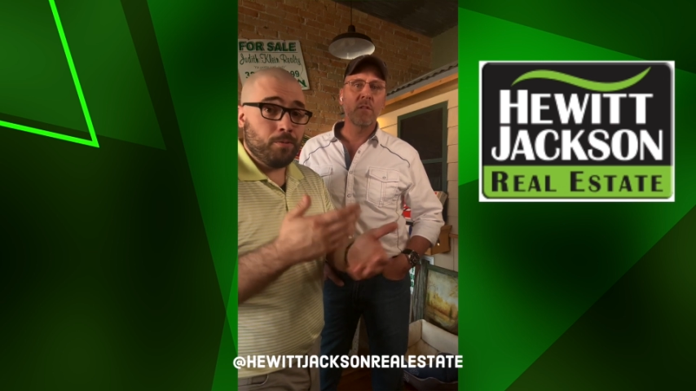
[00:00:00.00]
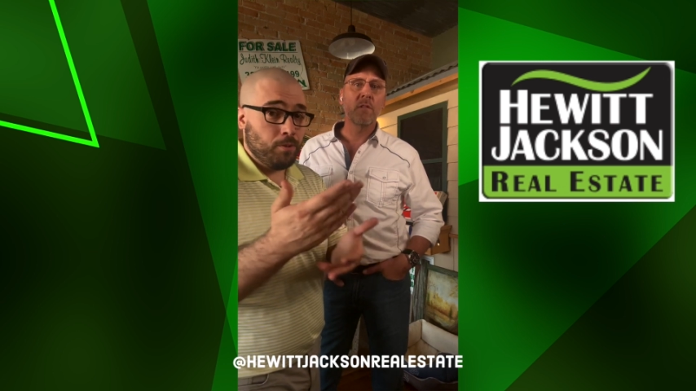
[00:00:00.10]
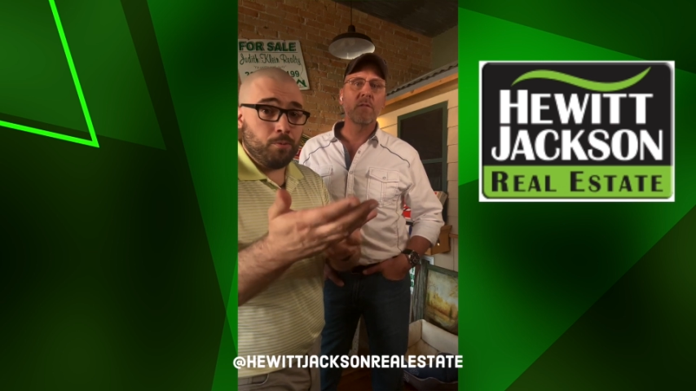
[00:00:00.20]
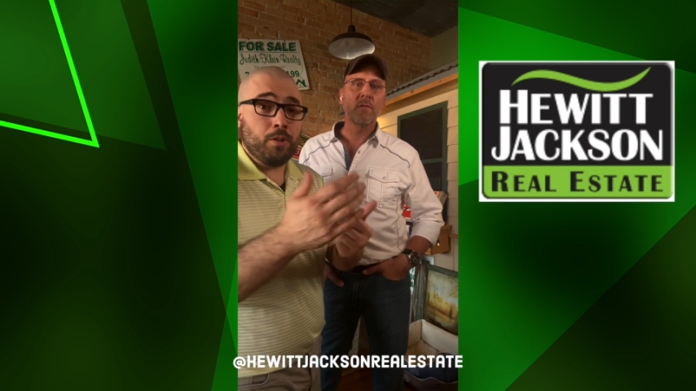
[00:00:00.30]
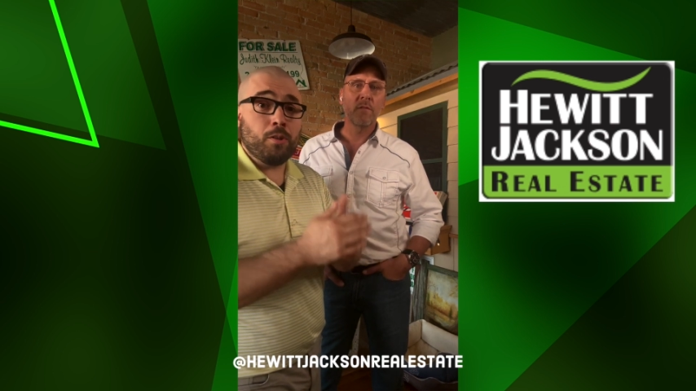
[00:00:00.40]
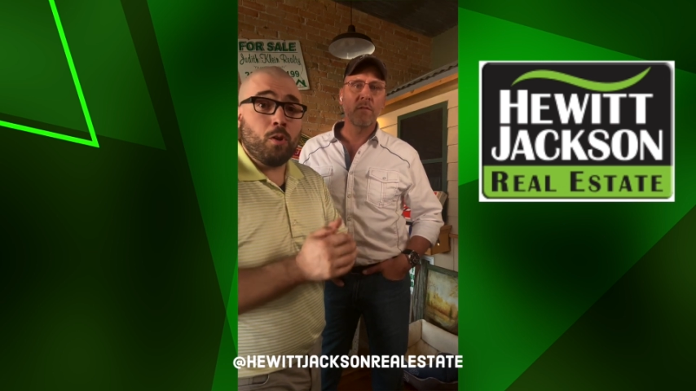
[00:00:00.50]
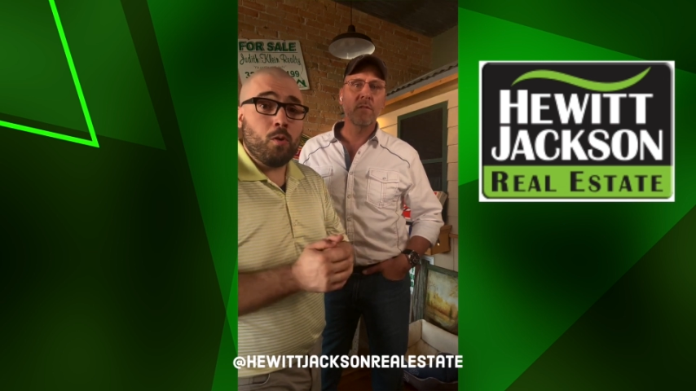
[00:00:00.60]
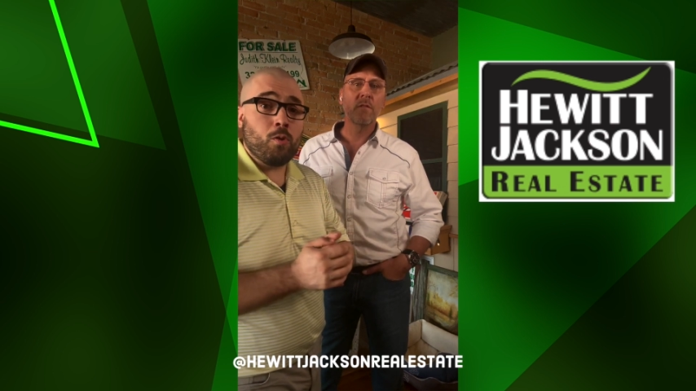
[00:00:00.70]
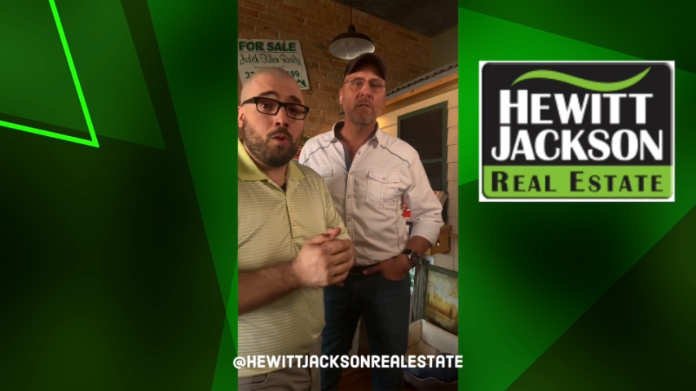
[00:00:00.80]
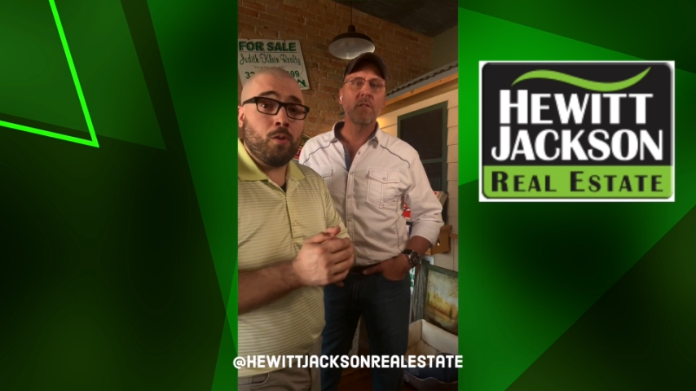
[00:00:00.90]
Speaker 1: using
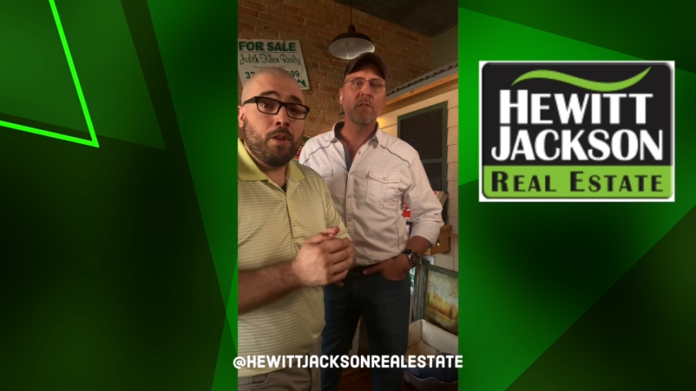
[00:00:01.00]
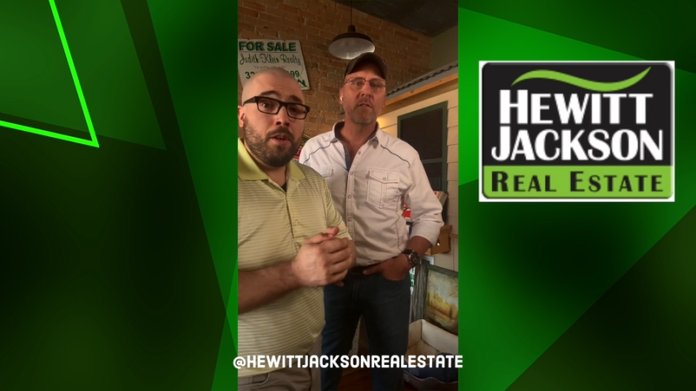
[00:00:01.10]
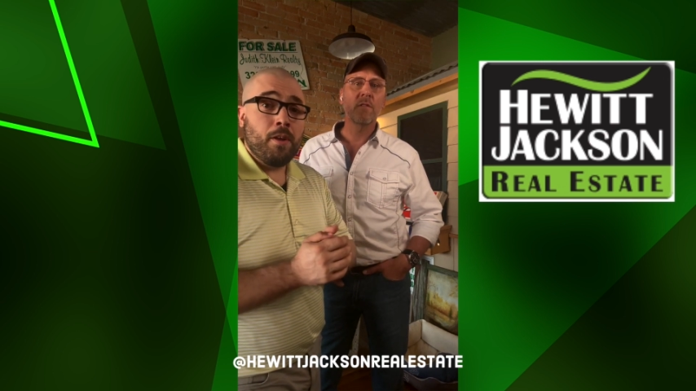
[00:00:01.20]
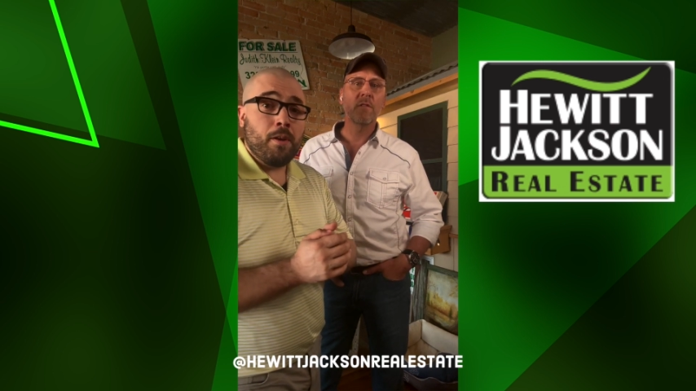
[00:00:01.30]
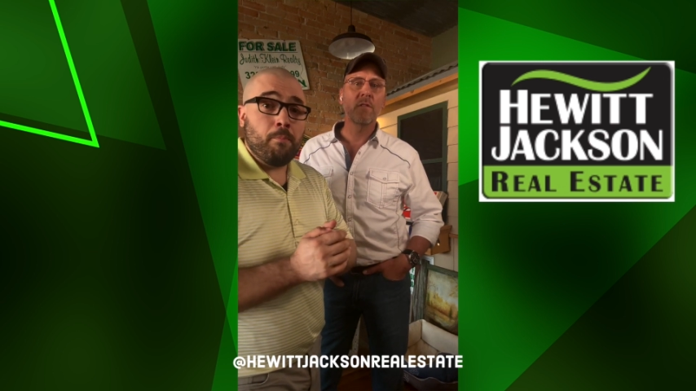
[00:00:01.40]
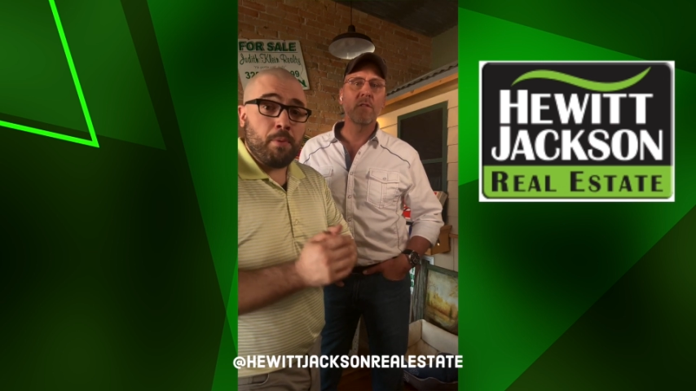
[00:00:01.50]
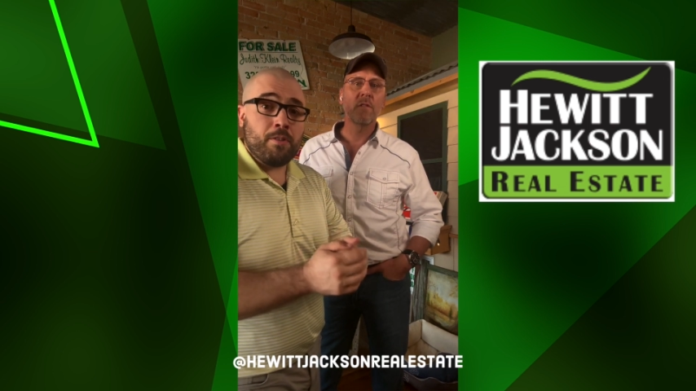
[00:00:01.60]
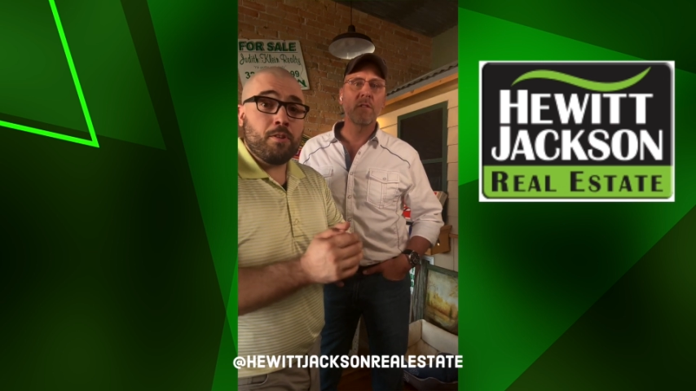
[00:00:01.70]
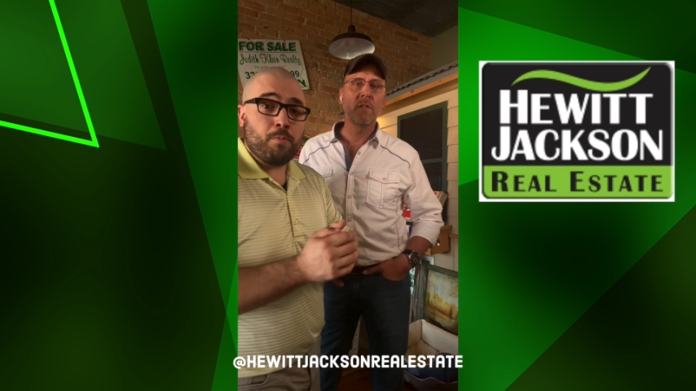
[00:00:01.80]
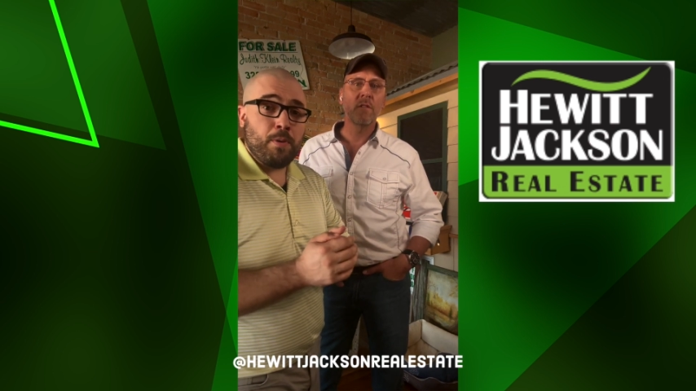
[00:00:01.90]
local
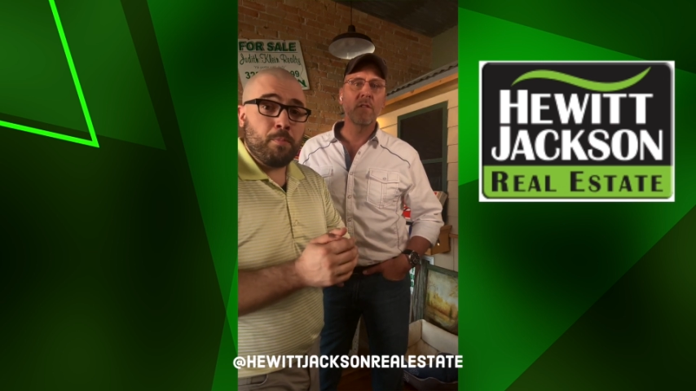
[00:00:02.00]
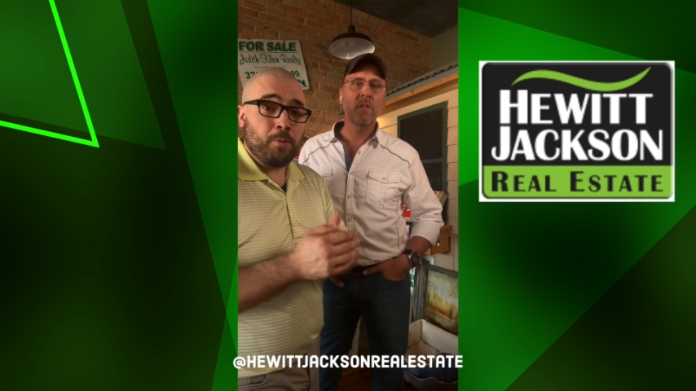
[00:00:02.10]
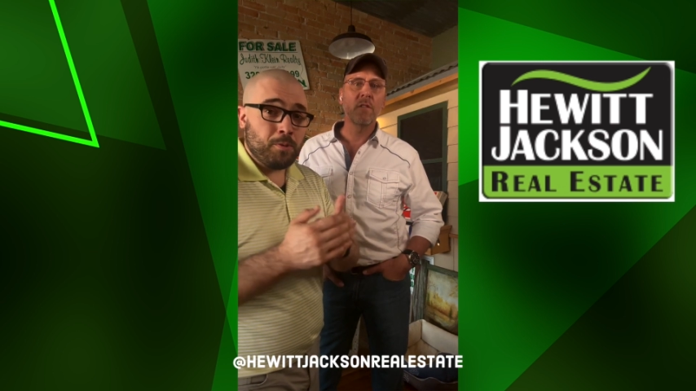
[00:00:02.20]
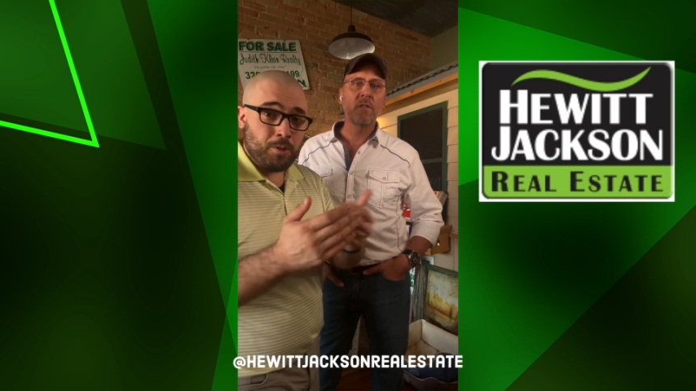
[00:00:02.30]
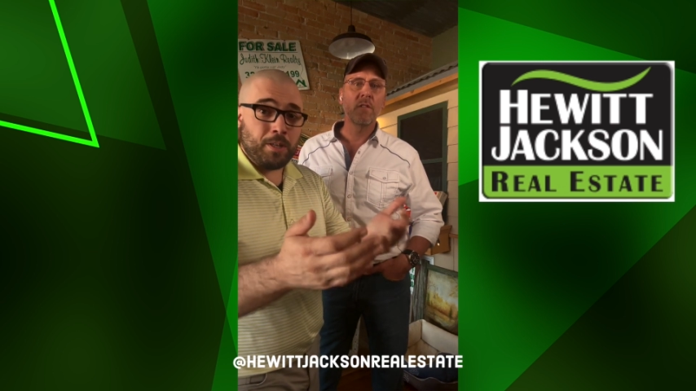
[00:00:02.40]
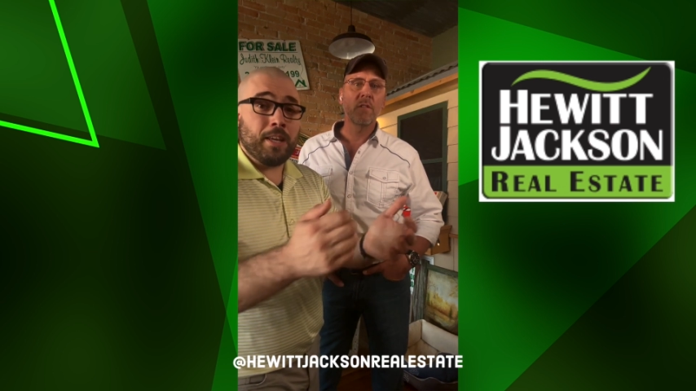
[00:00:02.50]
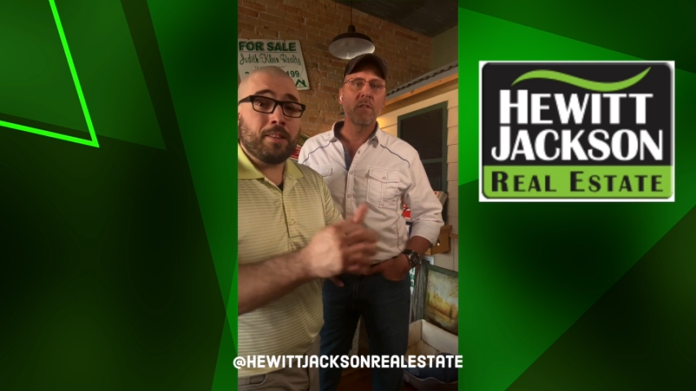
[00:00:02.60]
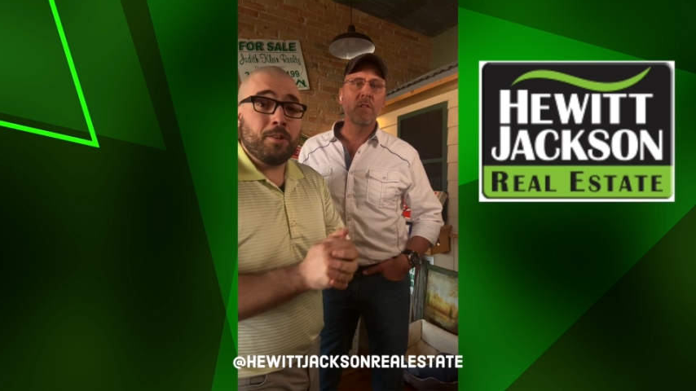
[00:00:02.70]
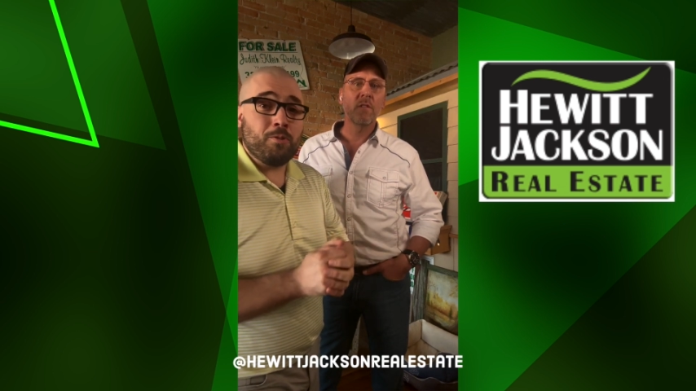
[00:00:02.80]
business people to get the